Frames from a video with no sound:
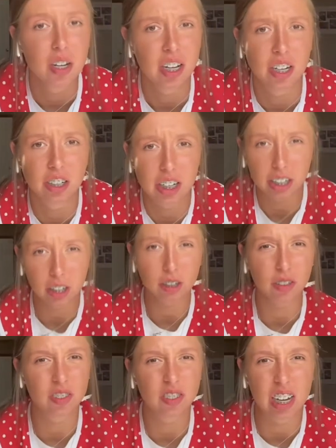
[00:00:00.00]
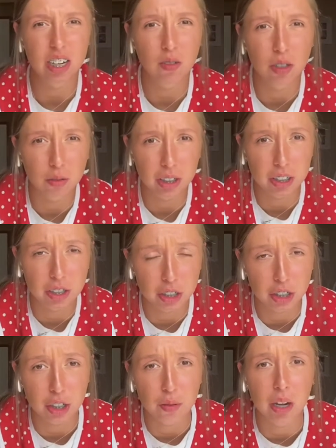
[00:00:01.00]
And you're like, oh, I don't want to wear
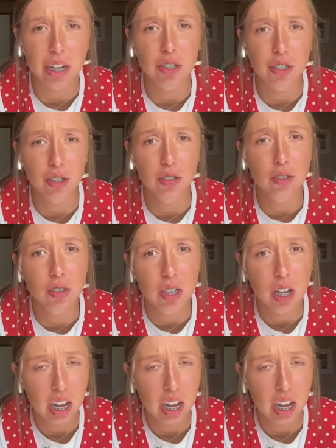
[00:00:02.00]
dirty white shoes.